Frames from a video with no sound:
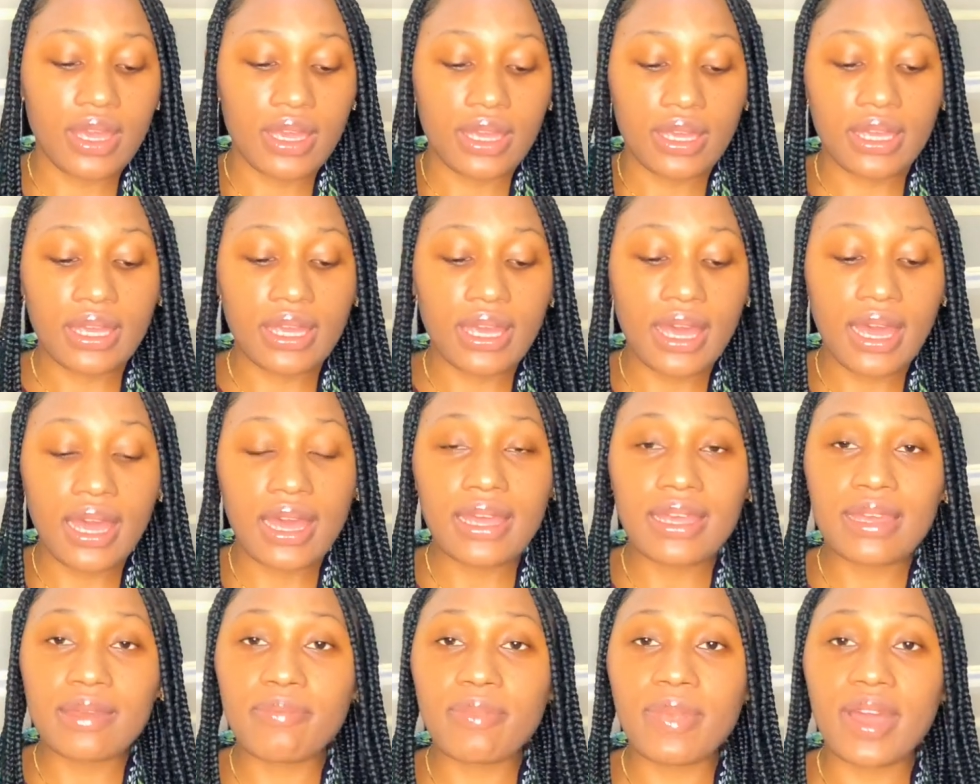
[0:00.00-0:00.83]
Here
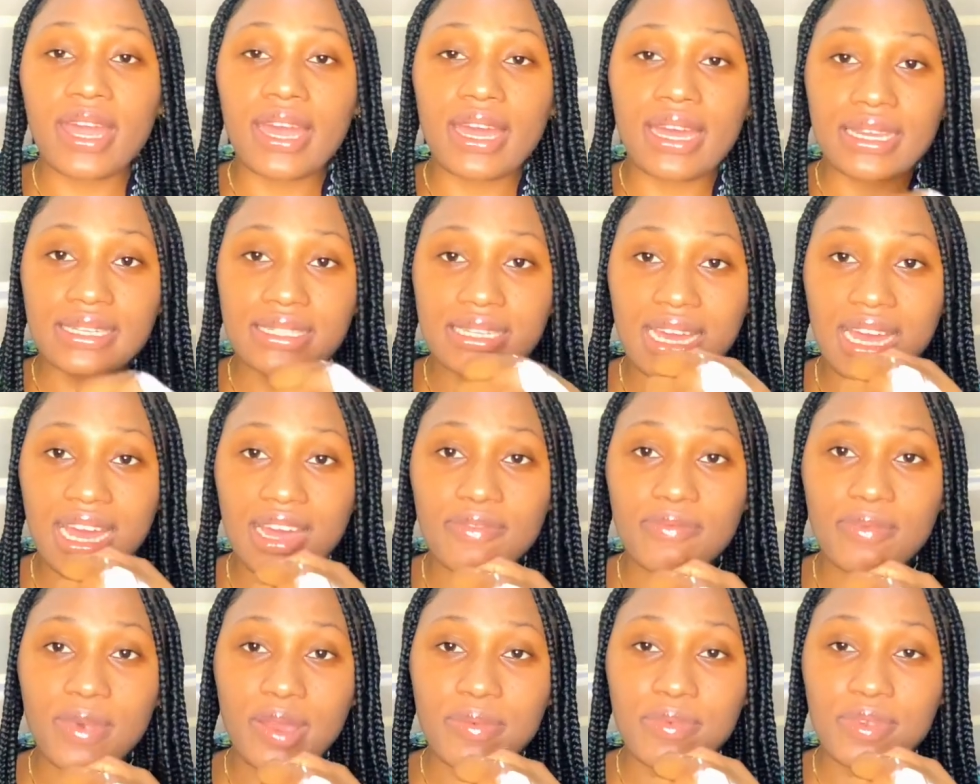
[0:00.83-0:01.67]
in my hand, I
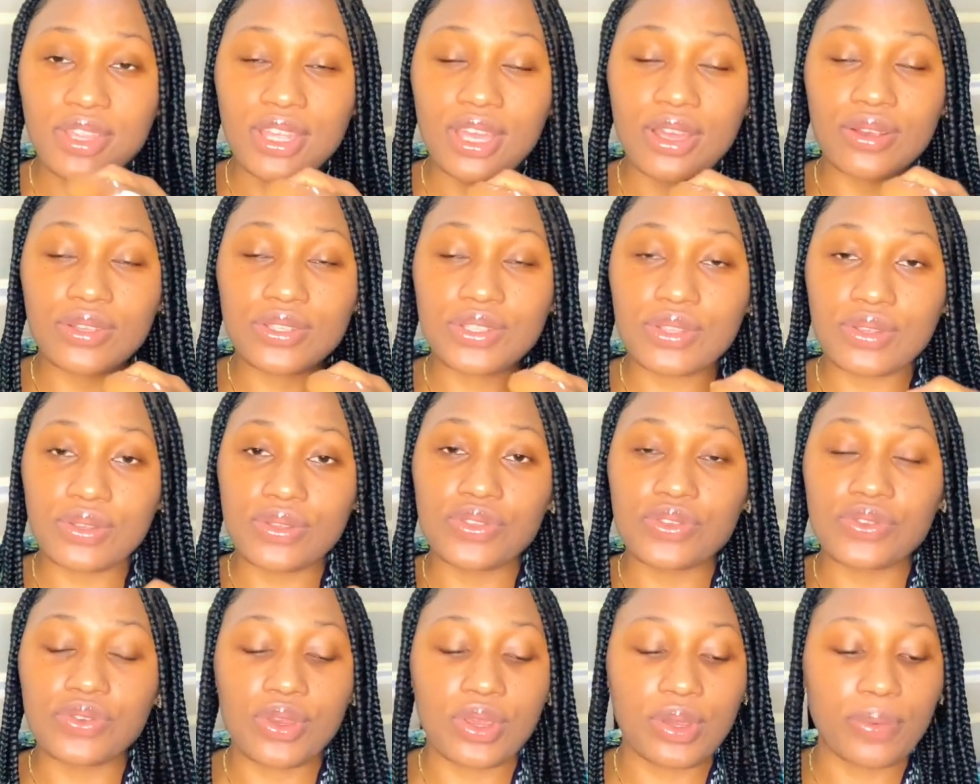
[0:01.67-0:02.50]
have my mineral
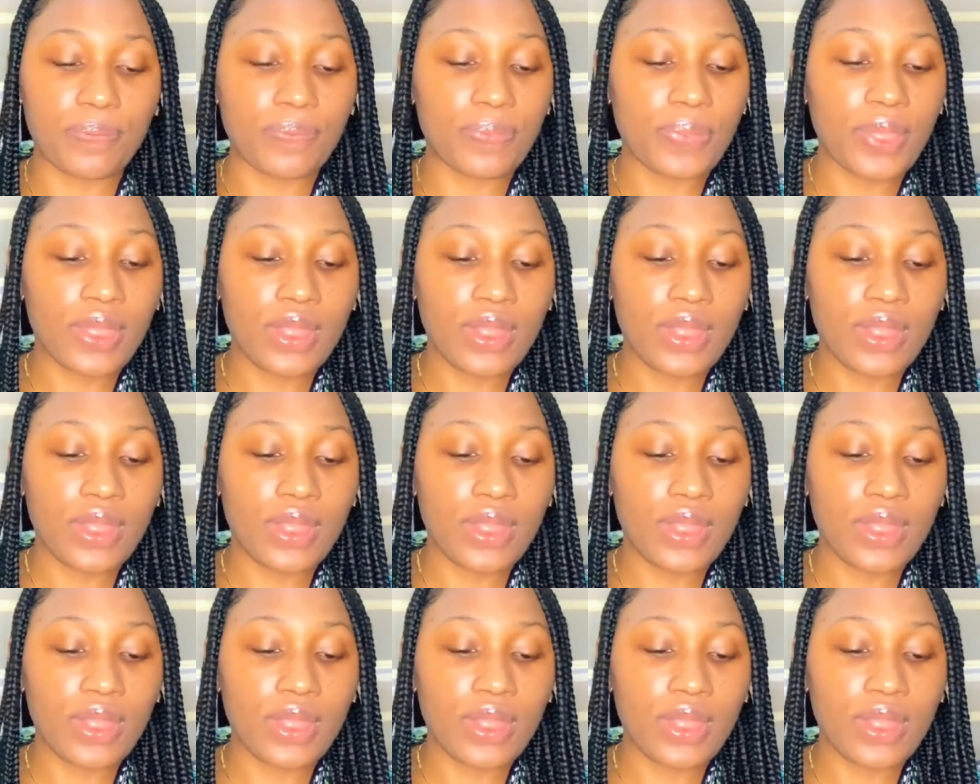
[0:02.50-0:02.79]
sunscreen.